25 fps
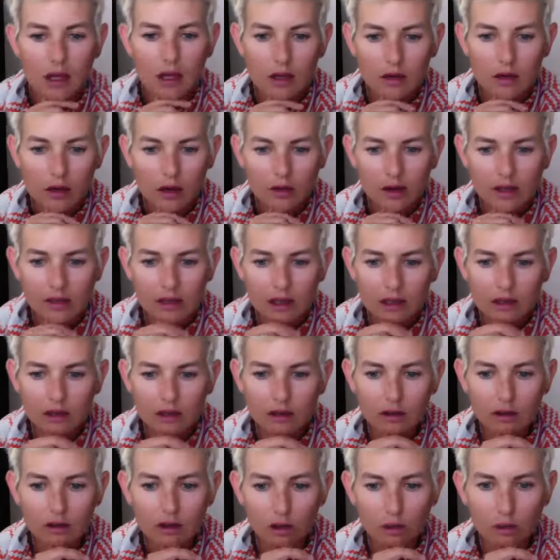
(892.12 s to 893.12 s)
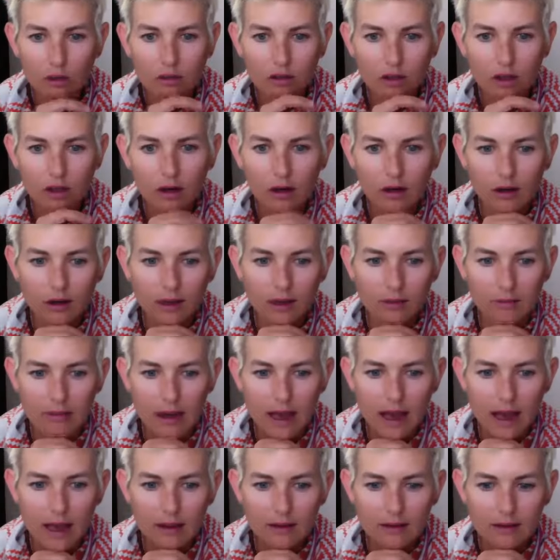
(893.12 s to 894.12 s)
knowing that your goals are already
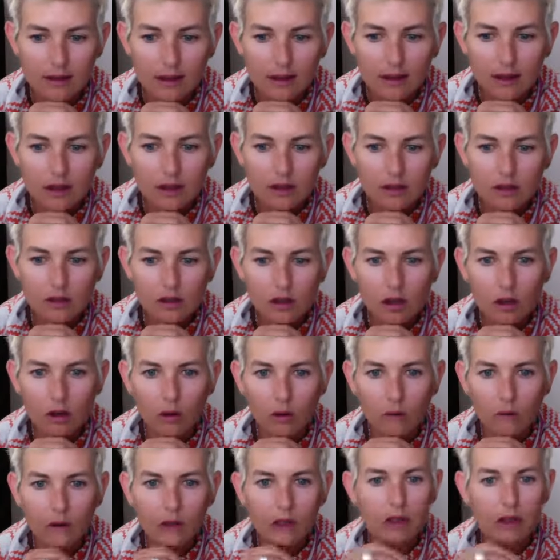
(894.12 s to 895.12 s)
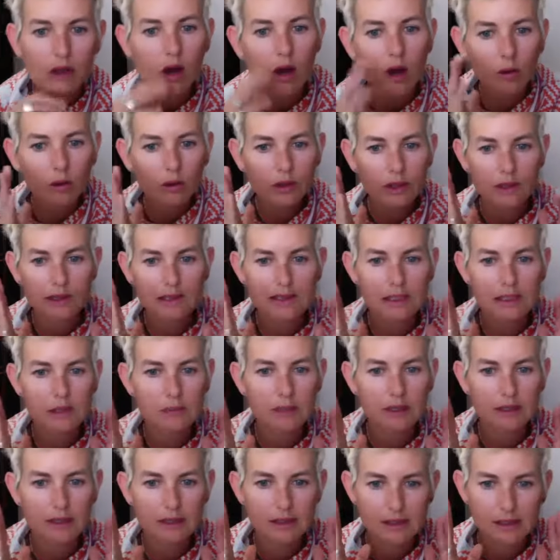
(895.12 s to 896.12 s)
met. So know that this
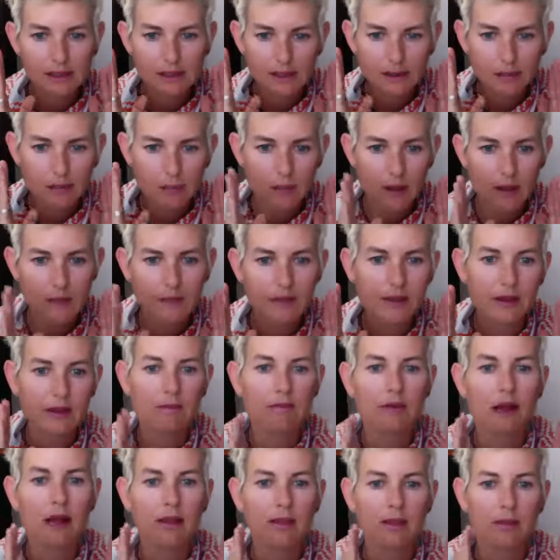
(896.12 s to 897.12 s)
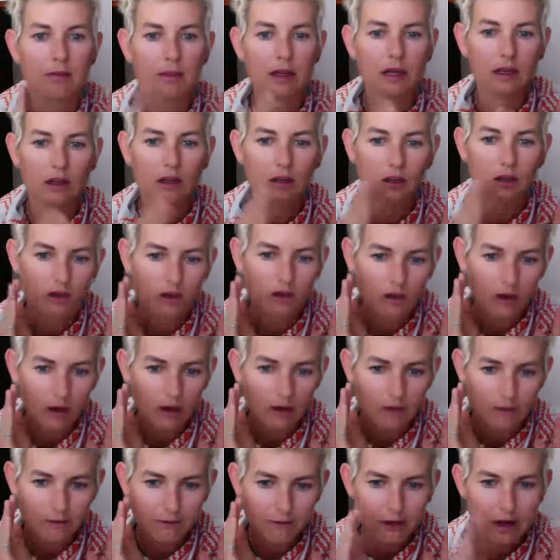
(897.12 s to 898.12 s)
business is month to month, meaning you
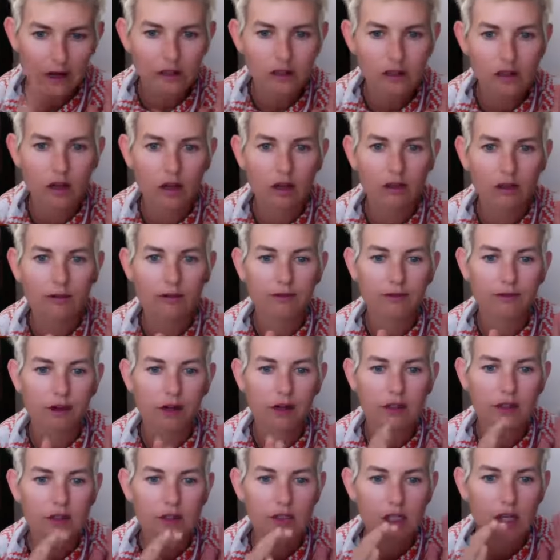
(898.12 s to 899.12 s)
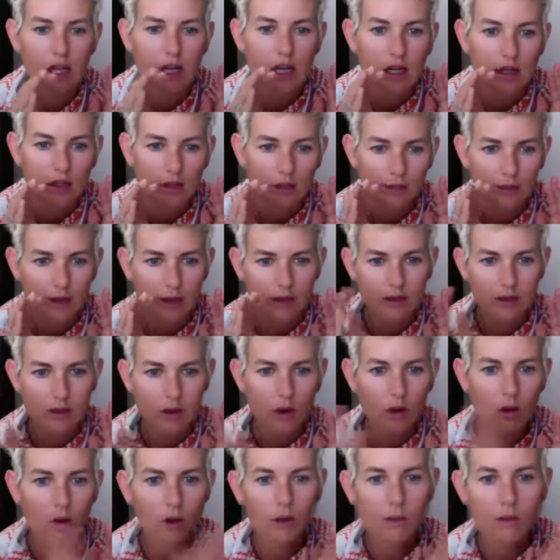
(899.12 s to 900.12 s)
start fresh on the 1st, You've got the
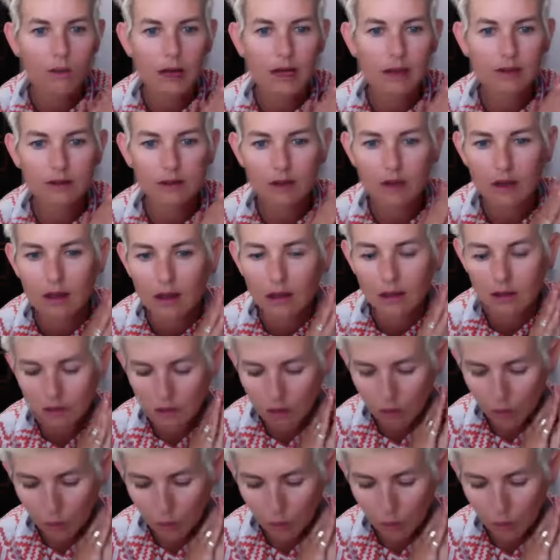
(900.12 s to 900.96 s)
whole month to